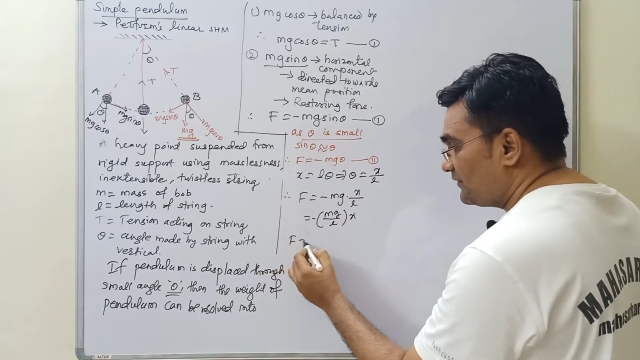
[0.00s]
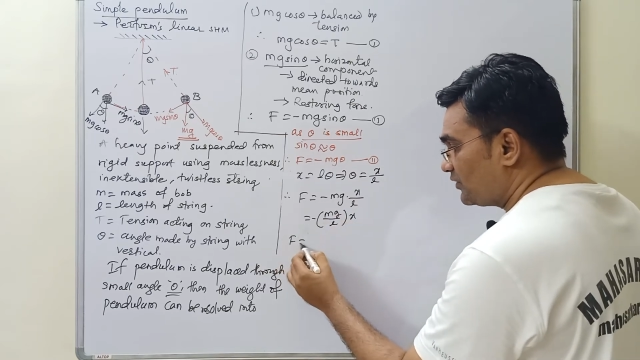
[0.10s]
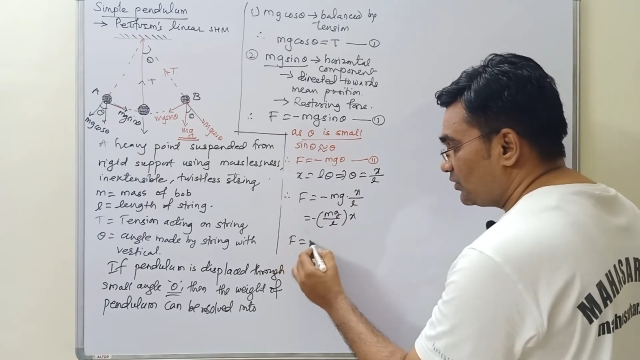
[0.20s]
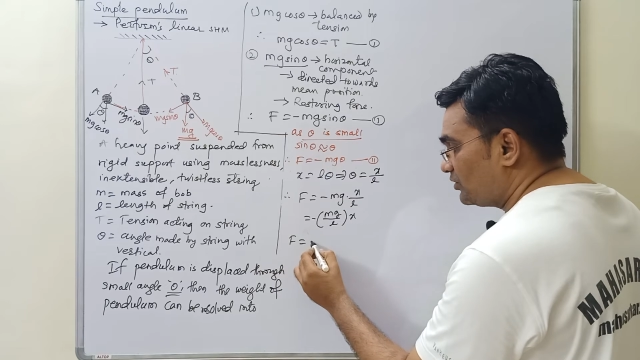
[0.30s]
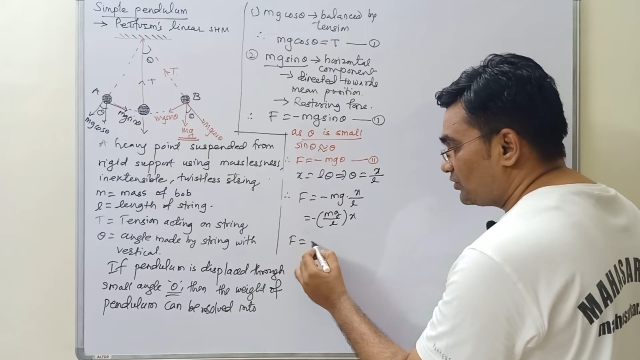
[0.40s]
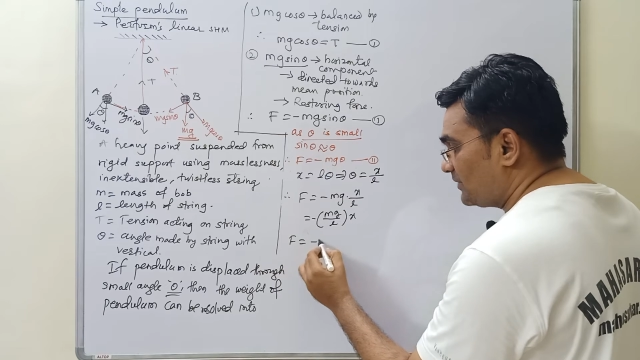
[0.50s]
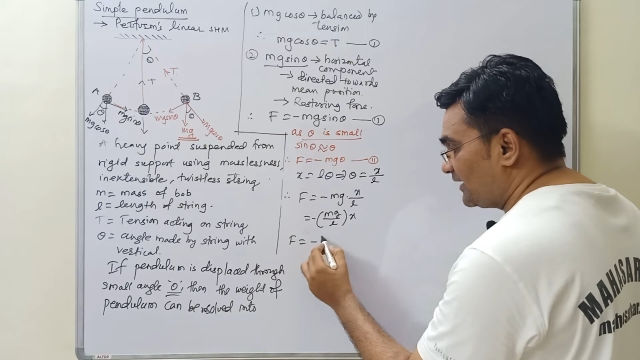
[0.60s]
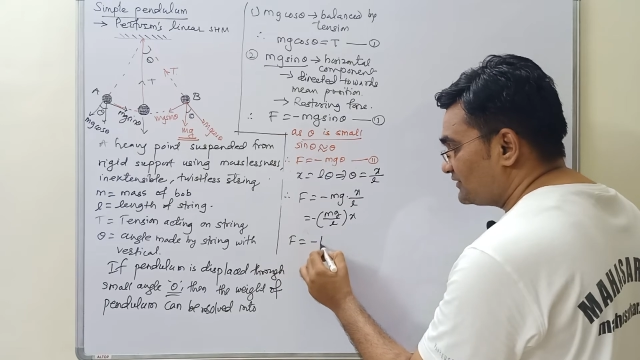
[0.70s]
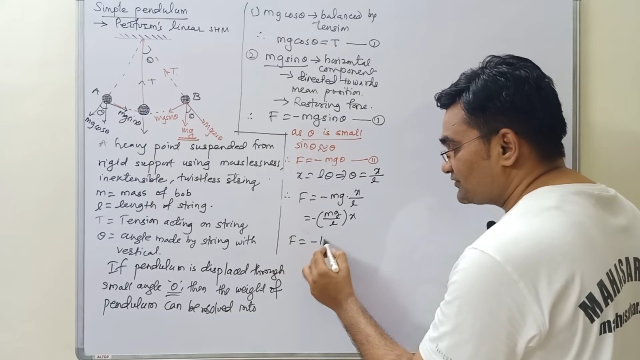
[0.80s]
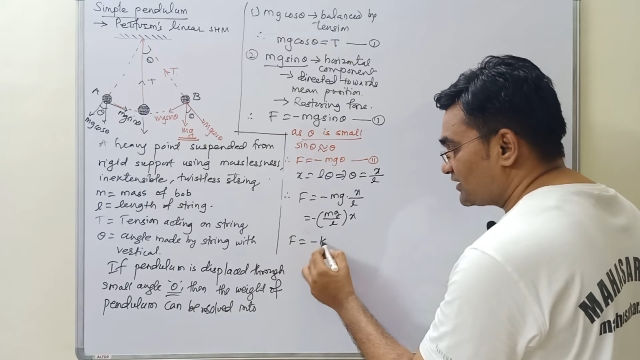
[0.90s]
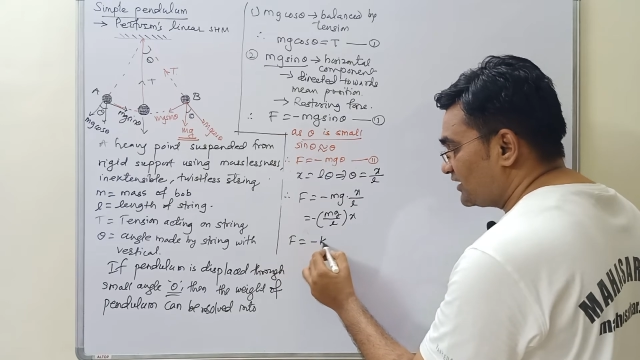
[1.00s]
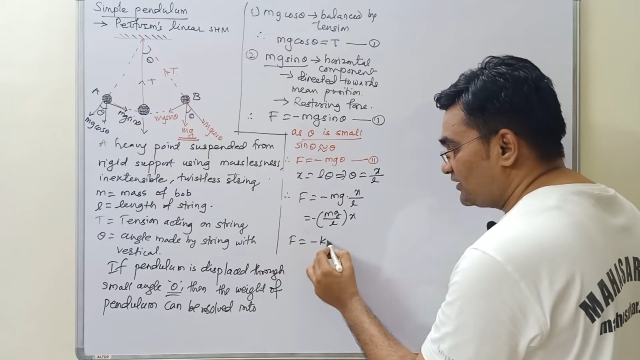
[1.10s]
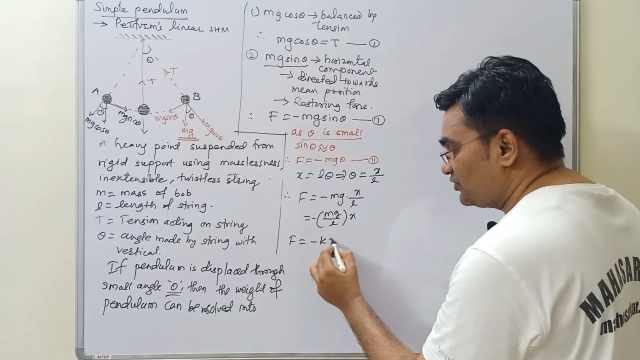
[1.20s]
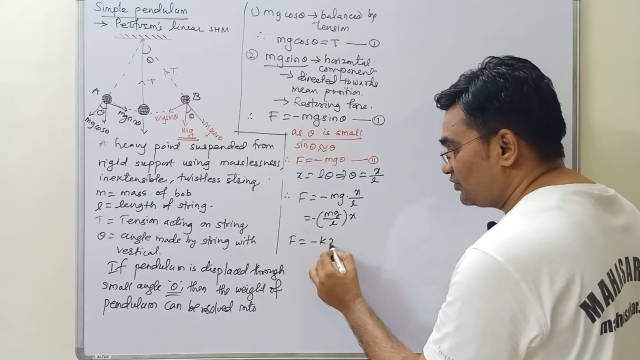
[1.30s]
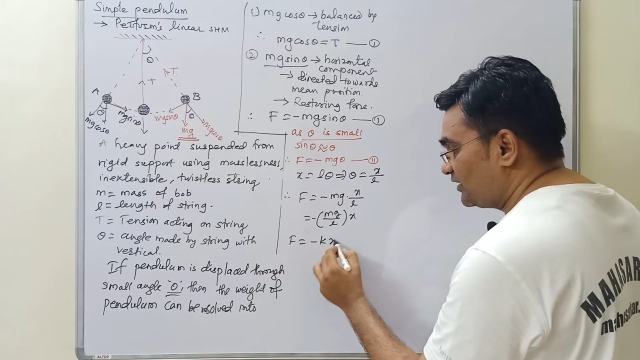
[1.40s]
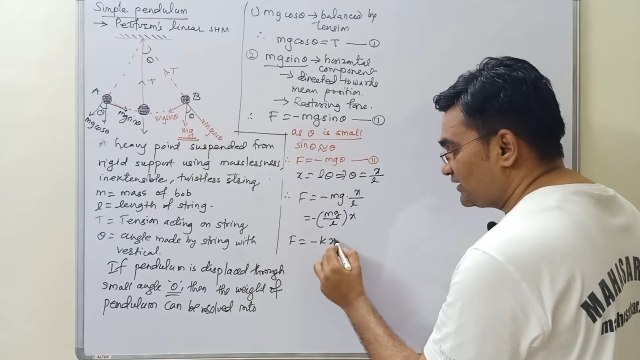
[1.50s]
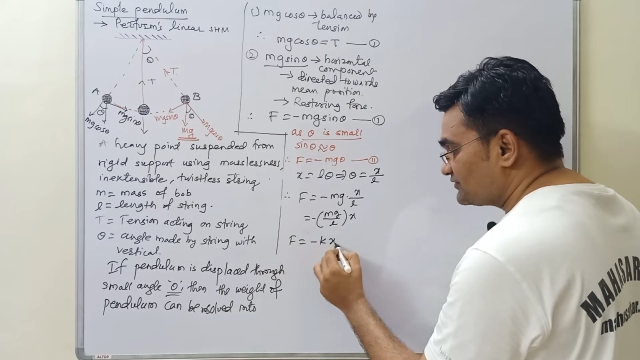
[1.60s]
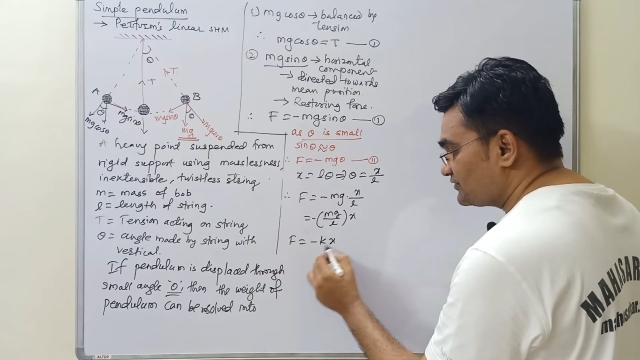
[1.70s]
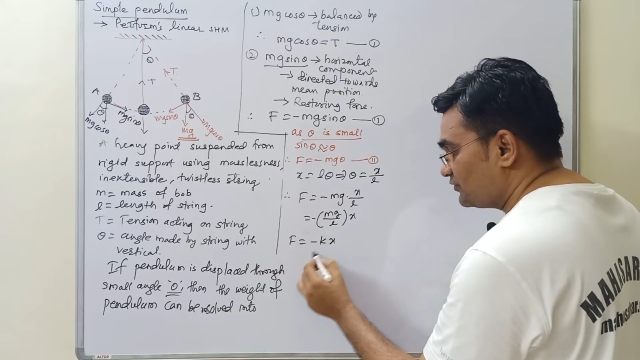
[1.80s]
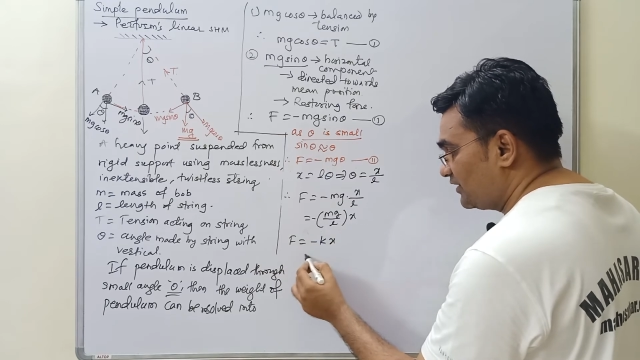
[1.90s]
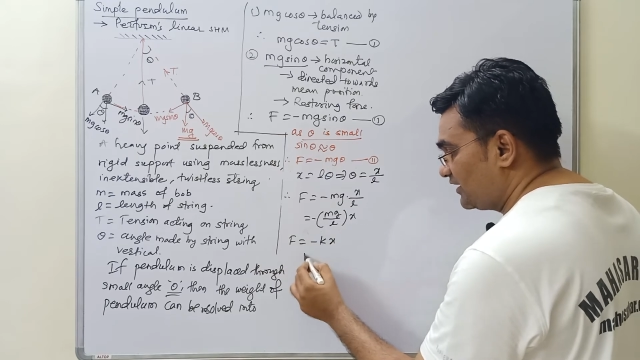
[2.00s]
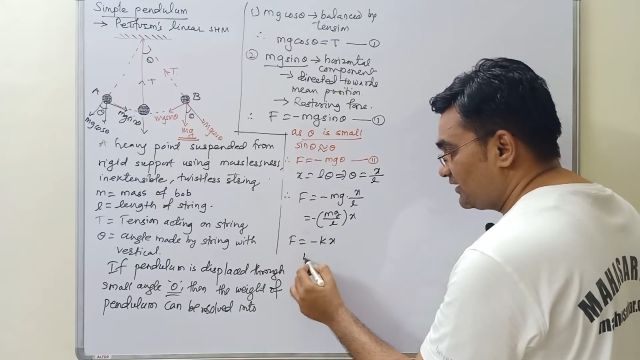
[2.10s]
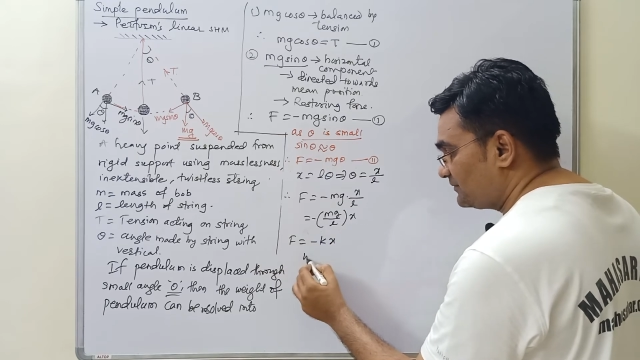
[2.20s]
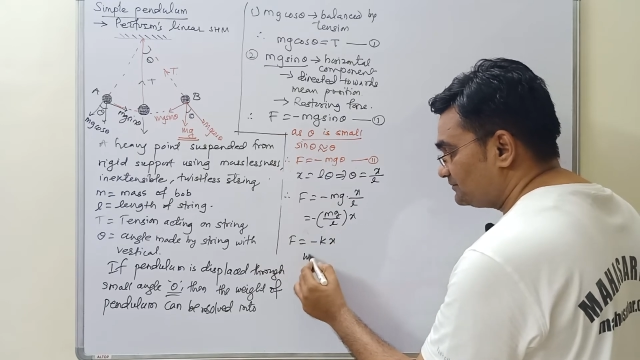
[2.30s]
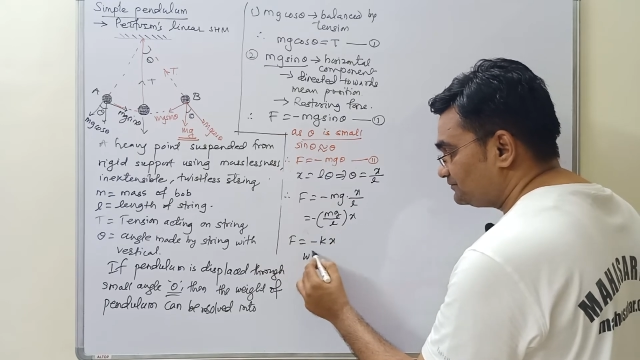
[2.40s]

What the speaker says: equal to minus k into x, where